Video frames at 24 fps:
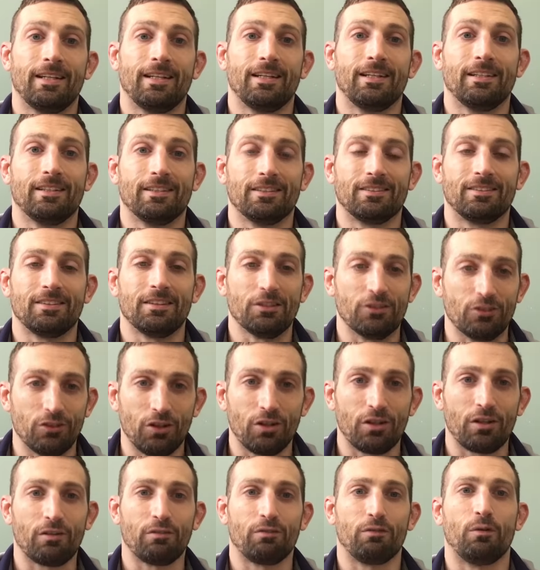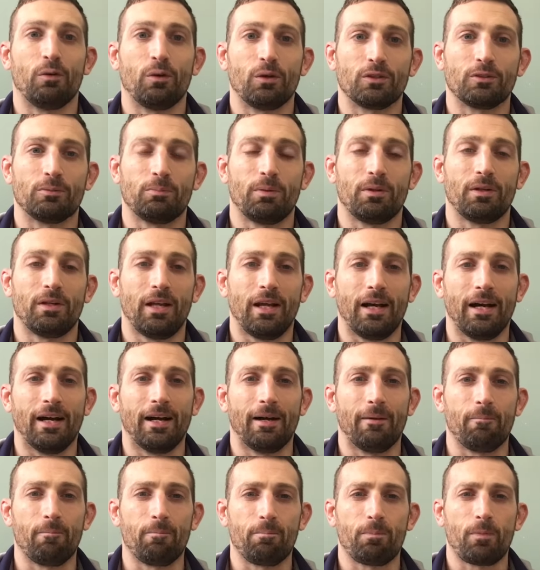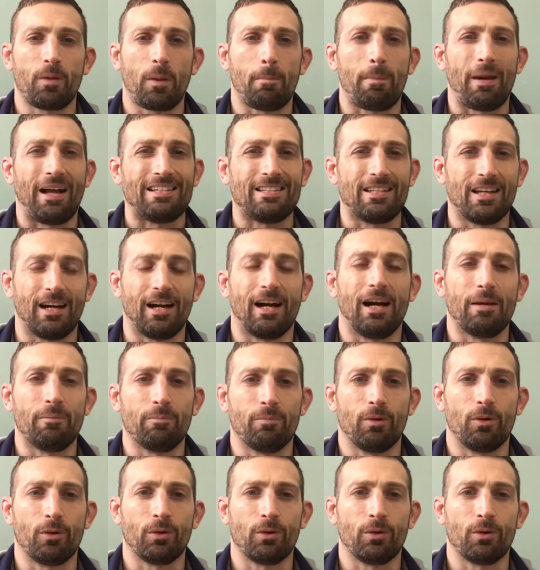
is exerting a force, but by time.